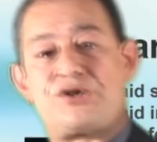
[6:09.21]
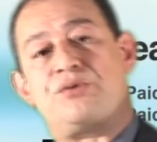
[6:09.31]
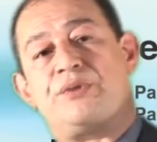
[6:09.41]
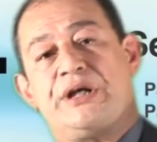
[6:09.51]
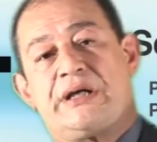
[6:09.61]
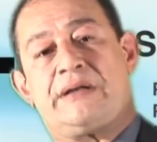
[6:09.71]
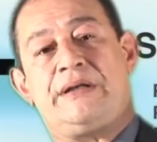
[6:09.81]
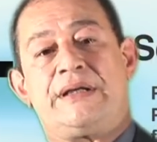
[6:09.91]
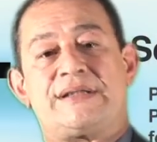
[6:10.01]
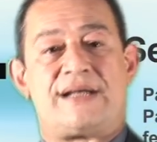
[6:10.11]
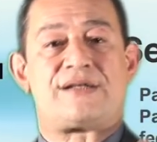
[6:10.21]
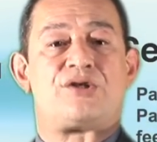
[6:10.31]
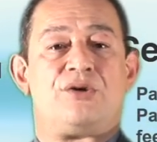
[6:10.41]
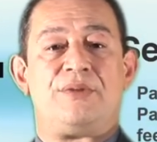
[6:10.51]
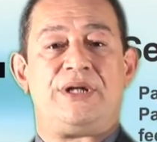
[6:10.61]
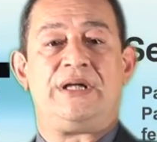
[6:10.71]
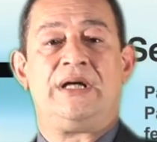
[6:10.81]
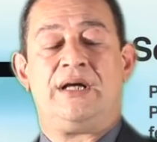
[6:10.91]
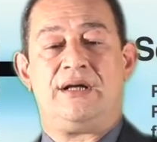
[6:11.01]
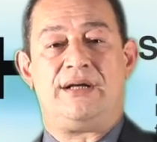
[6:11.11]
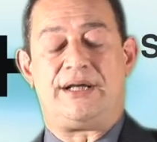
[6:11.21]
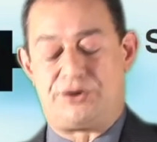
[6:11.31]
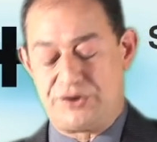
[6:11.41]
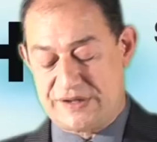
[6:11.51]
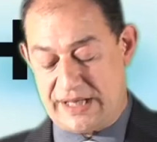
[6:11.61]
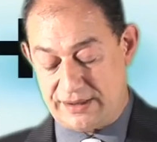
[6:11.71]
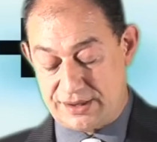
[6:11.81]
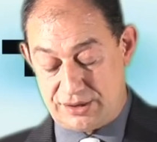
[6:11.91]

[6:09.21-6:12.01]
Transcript: so many clicks, and so many led to sales.